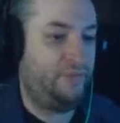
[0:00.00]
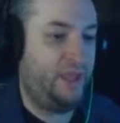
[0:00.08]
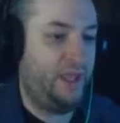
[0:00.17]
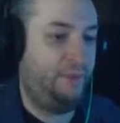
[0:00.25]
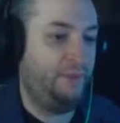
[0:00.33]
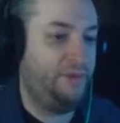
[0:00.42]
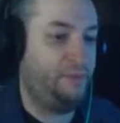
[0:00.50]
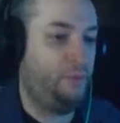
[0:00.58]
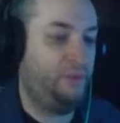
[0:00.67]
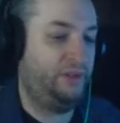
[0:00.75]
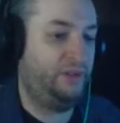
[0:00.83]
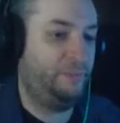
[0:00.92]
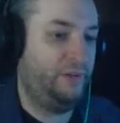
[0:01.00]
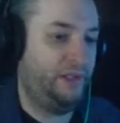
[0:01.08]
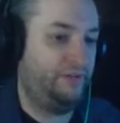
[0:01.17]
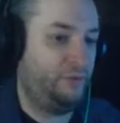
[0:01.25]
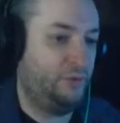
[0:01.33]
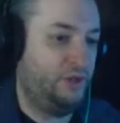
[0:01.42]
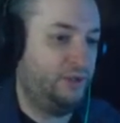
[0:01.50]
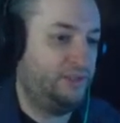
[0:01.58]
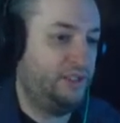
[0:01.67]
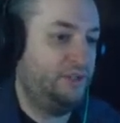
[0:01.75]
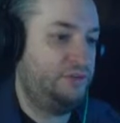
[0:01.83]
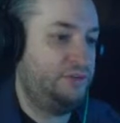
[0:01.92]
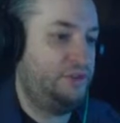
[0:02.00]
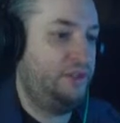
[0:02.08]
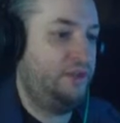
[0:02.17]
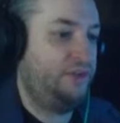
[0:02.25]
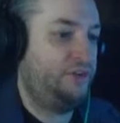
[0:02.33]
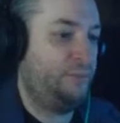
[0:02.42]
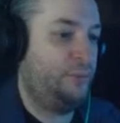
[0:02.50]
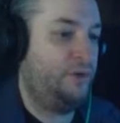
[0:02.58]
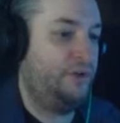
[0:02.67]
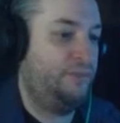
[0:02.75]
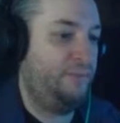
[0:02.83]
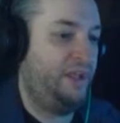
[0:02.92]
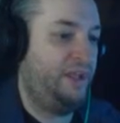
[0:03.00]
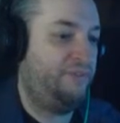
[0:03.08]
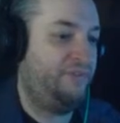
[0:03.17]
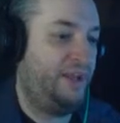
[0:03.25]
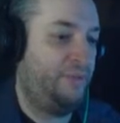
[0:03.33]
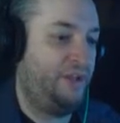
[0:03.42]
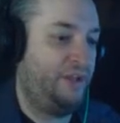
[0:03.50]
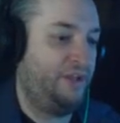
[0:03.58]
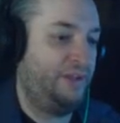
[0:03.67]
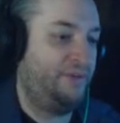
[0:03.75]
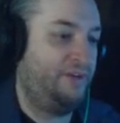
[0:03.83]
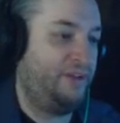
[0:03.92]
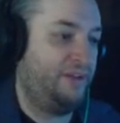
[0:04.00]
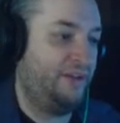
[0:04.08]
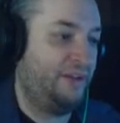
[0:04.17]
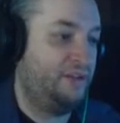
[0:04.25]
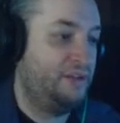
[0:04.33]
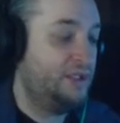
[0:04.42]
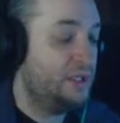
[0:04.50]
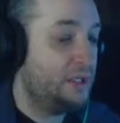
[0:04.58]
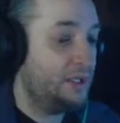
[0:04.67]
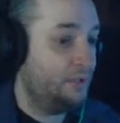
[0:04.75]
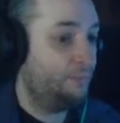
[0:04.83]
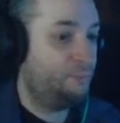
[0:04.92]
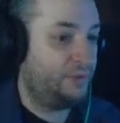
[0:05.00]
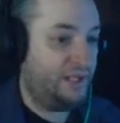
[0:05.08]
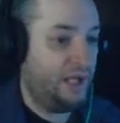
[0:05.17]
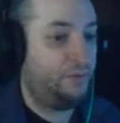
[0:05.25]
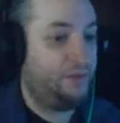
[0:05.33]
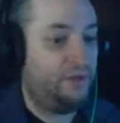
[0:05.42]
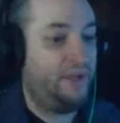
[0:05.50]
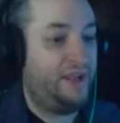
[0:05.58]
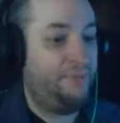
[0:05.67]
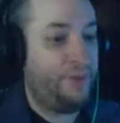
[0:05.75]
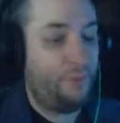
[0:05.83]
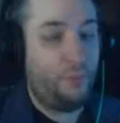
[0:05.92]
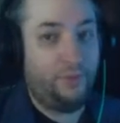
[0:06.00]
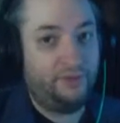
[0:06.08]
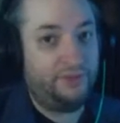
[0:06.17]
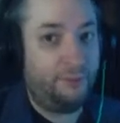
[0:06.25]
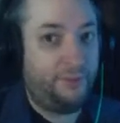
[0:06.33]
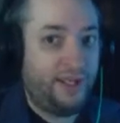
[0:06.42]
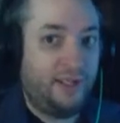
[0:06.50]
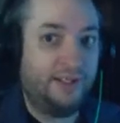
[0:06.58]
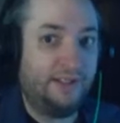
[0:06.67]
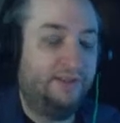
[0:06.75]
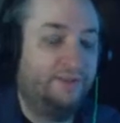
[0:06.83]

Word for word: and people willing to pay for it. The industry supported many a family, let me tell you. But now we don't have people willing to pay.